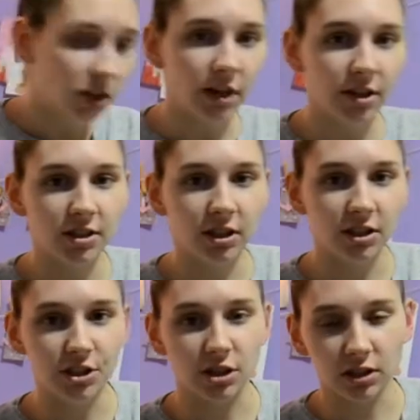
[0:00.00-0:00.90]
Got us like
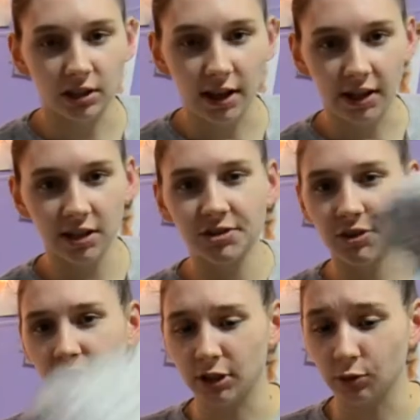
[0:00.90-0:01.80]
these leggings that
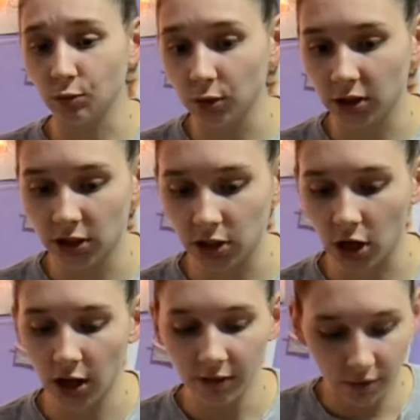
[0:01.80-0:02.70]
are like really
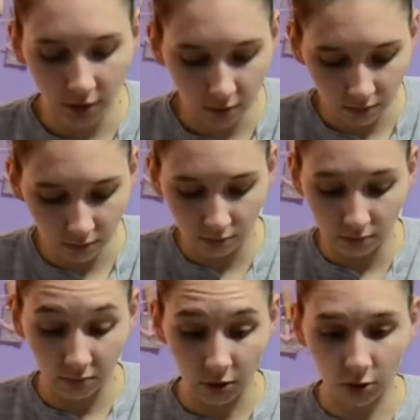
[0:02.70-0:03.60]
soft.
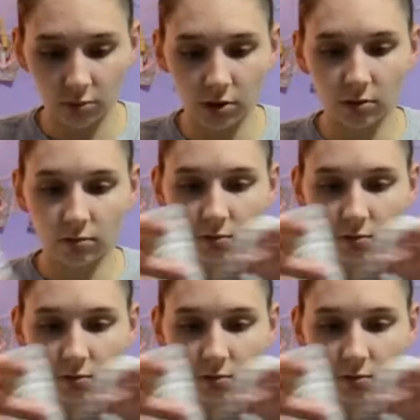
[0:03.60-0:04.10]
Oops.